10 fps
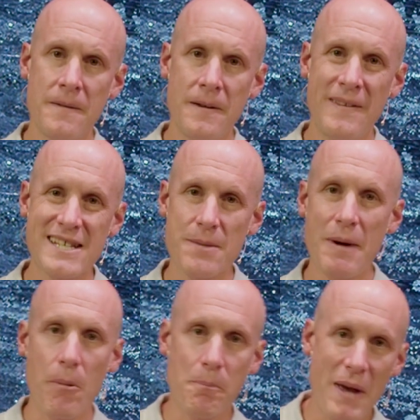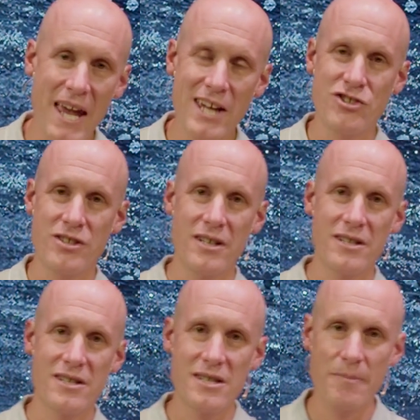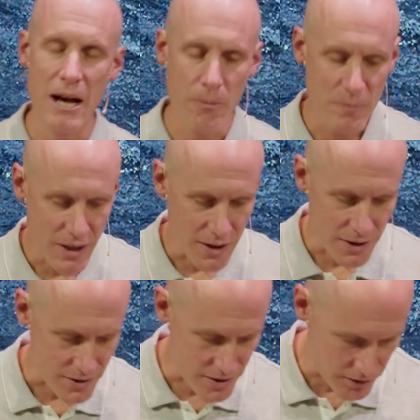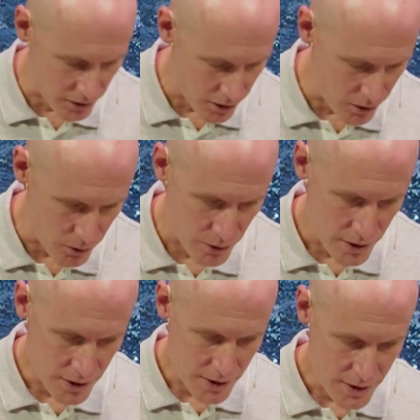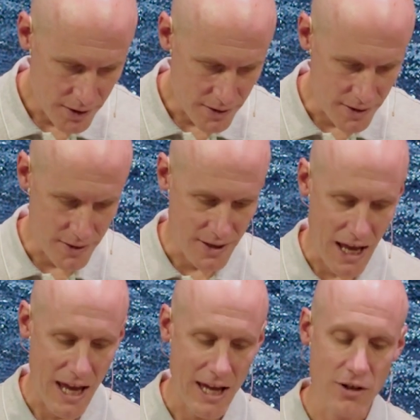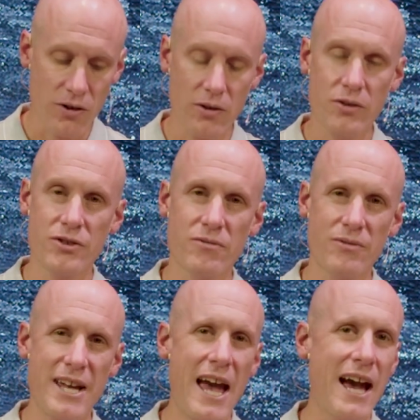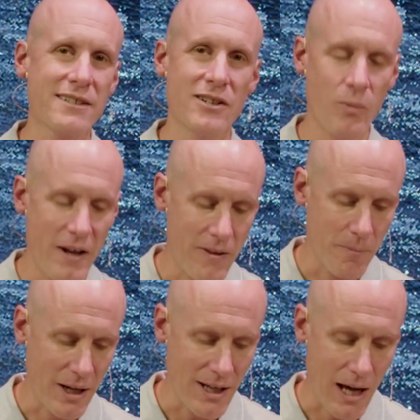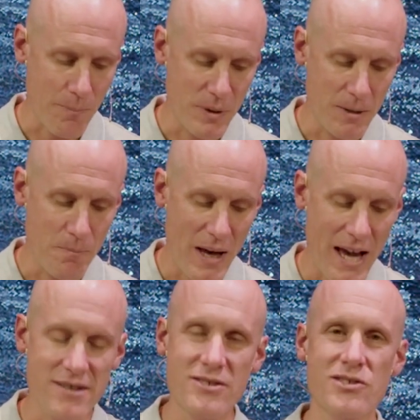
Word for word: And that's about patience, it's about being slow to, to anger or to react in a way that might not be best.